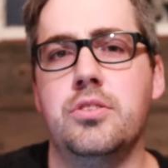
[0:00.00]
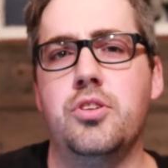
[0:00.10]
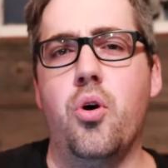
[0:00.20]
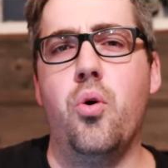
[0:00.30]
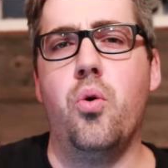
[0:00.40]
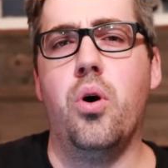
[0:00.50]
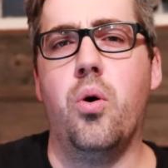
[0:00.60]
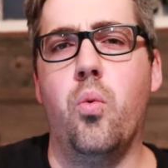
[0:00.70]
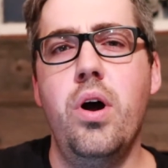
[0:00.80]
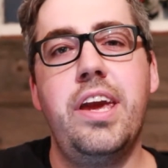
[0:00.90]
So
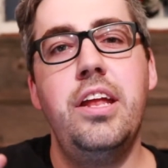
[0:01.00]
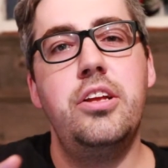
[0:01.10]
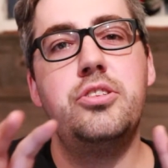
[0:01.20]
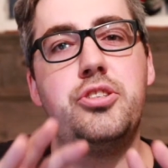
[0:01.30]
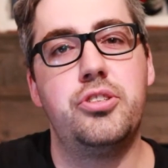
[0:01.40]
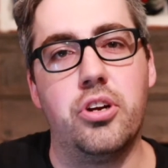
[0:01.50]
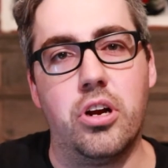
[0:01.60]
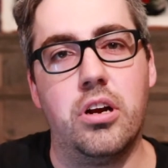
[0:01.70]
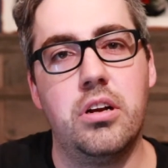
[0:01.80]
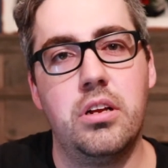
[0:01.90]
what can
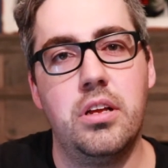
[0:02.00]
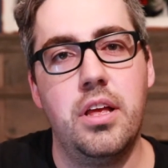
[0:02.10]
ensure